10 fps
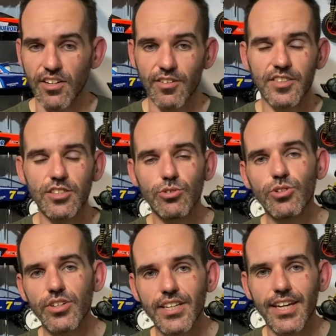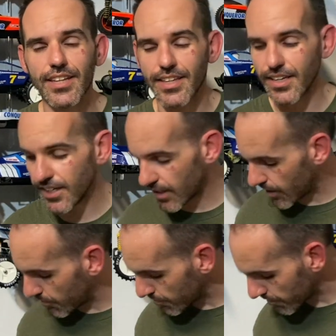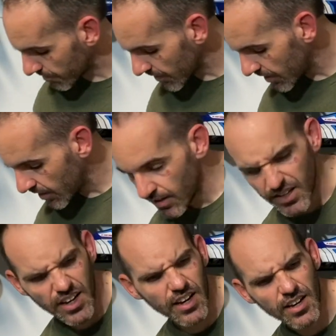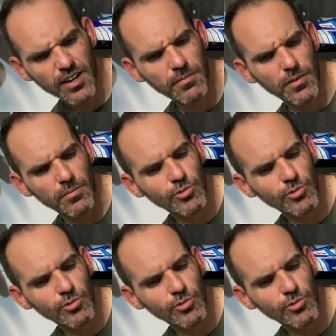I've still got to get the, I'm